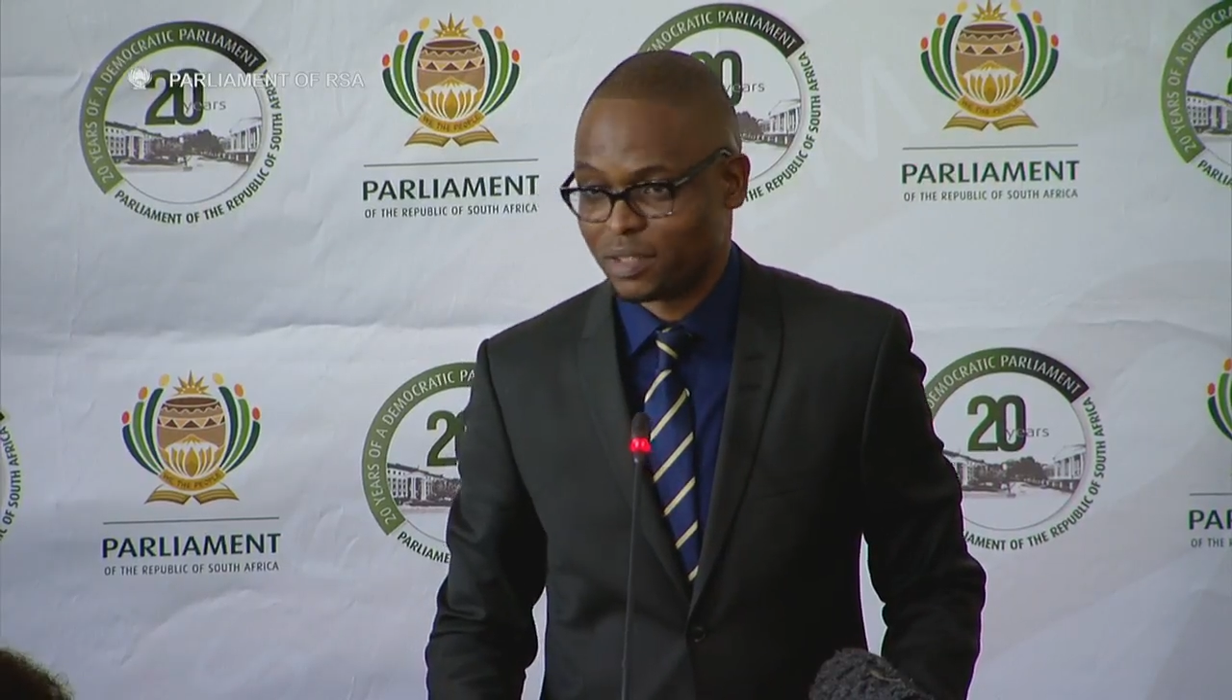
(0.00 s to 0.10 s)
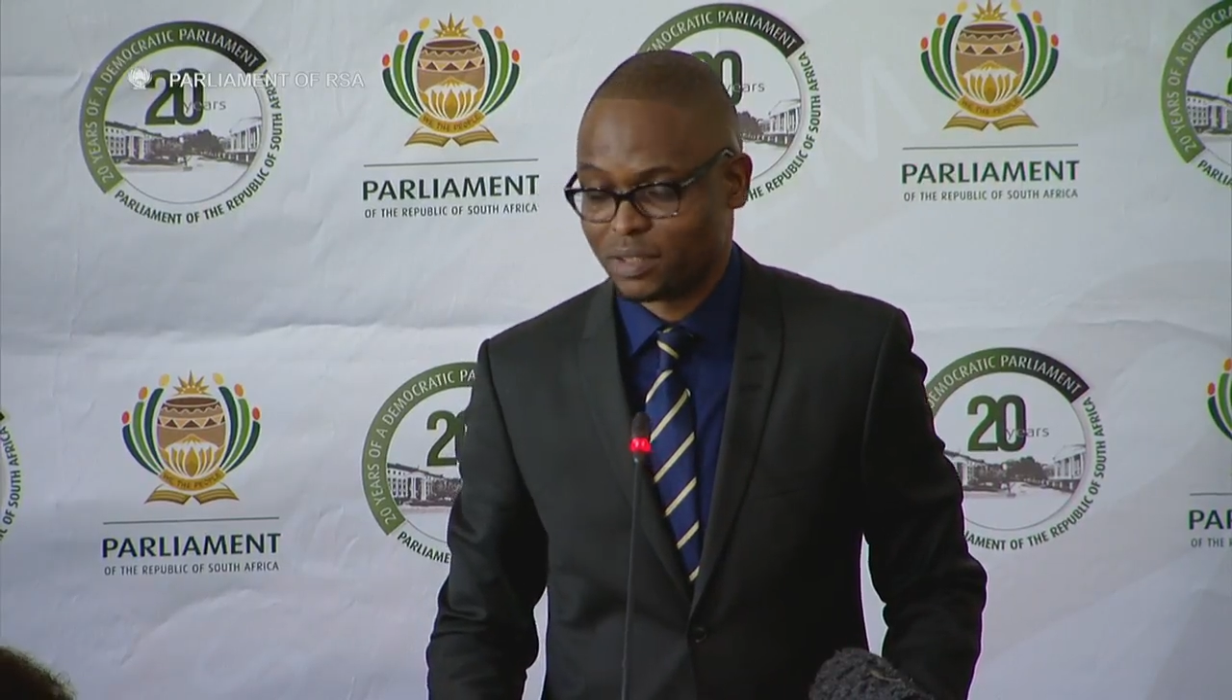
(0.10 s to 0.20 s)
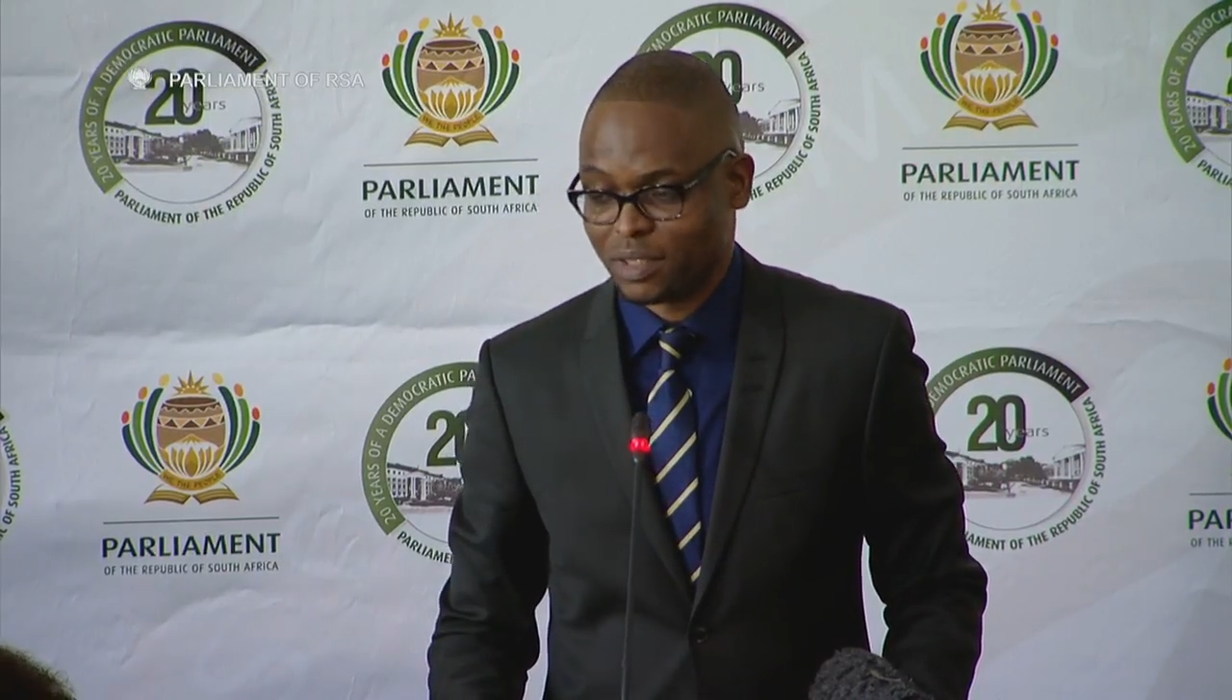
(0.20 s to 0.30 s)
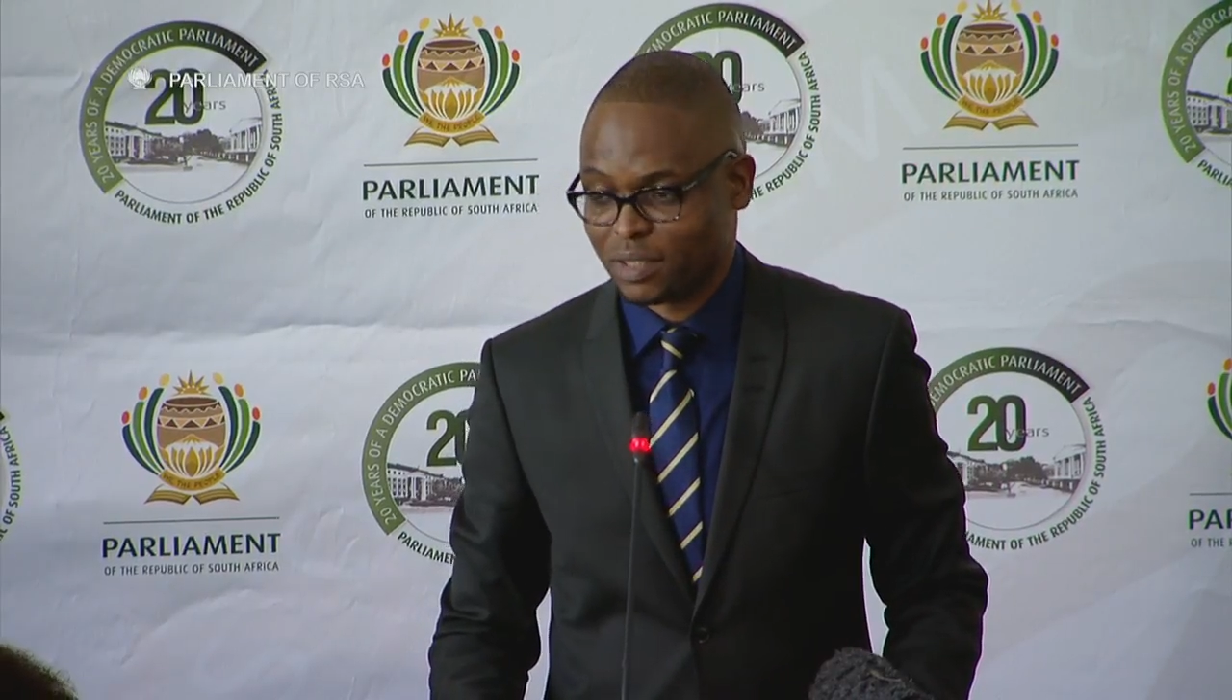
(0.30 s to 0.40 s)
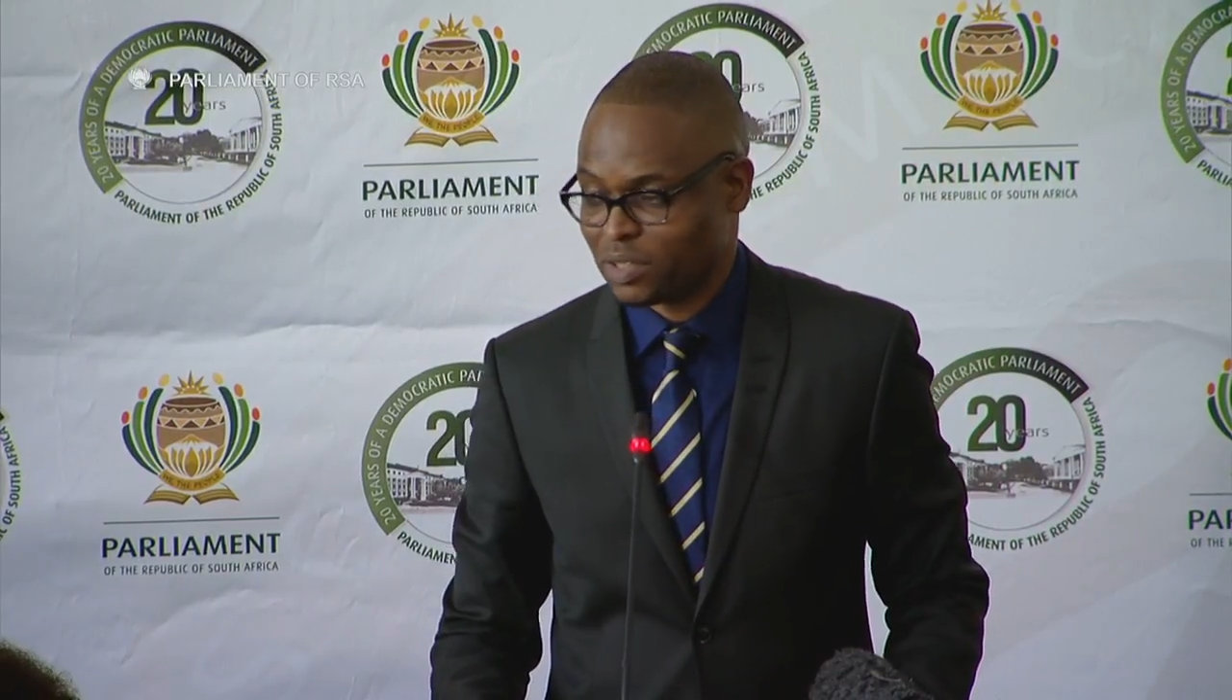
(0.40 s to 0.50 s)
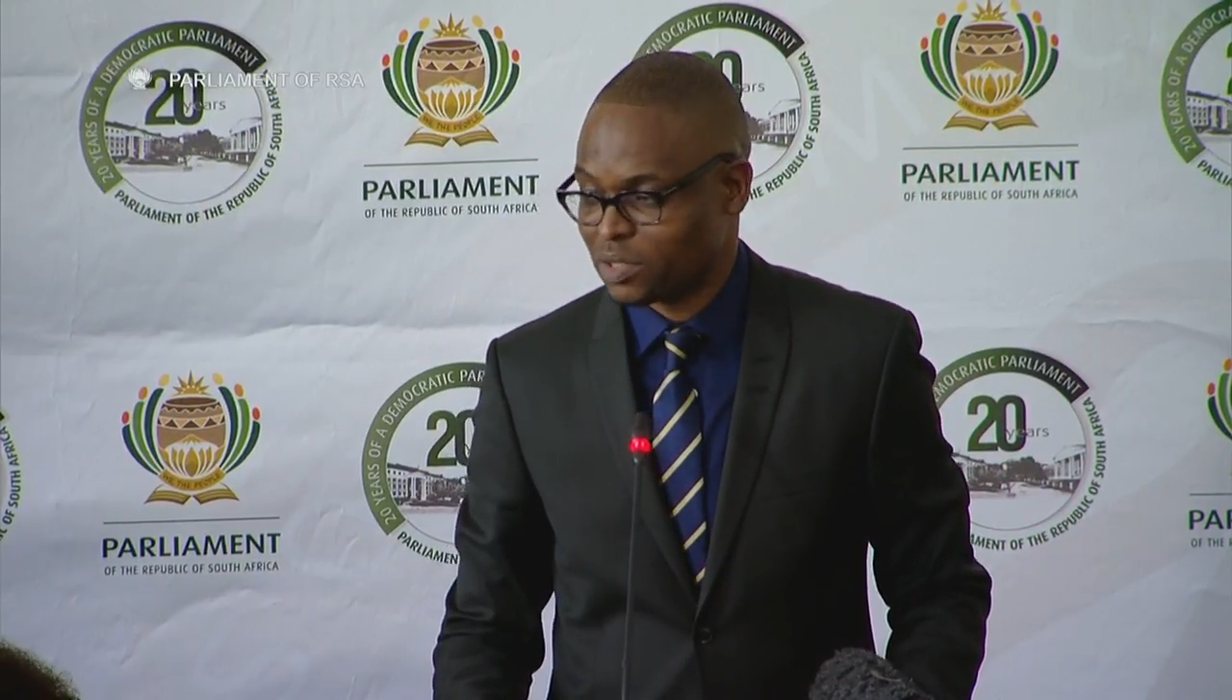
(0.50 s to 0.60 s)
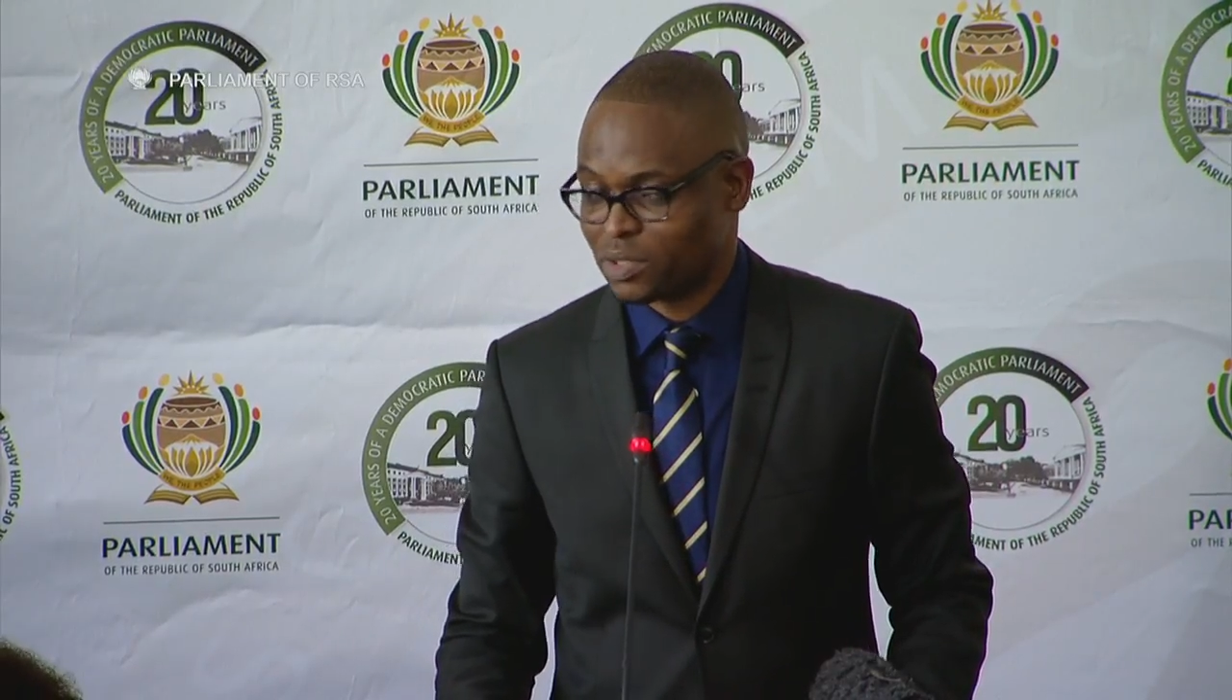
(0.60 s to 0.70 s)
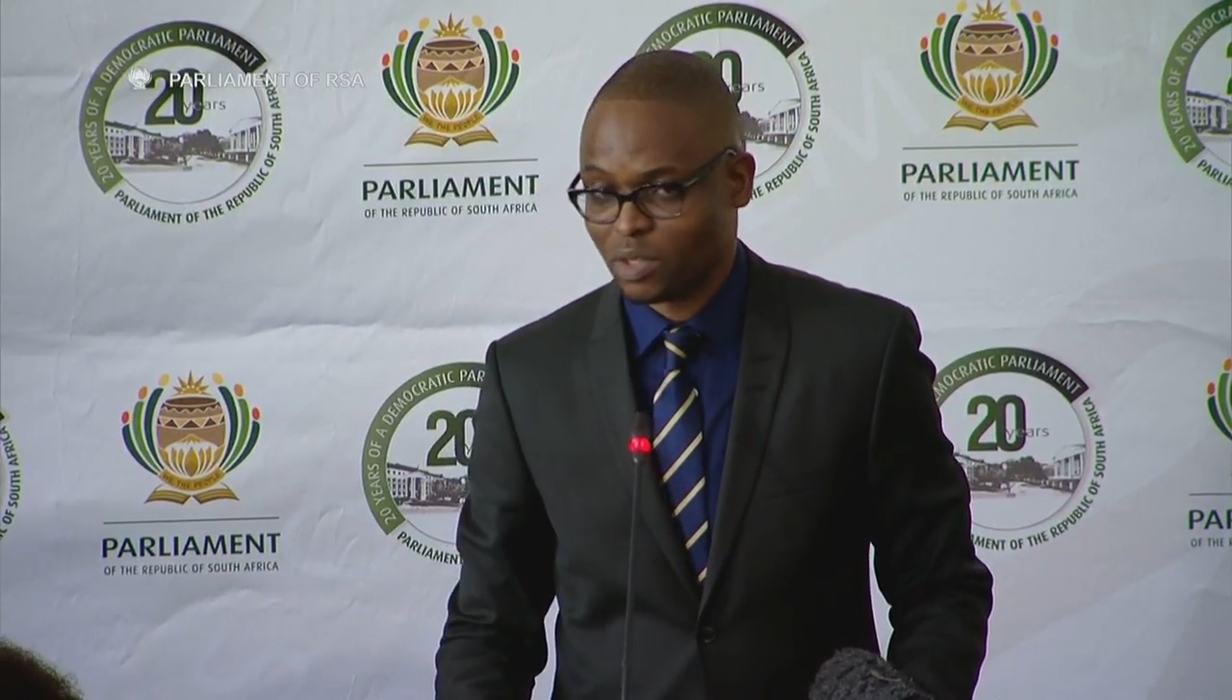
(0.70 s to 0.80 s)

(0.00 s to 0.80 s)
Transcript: She is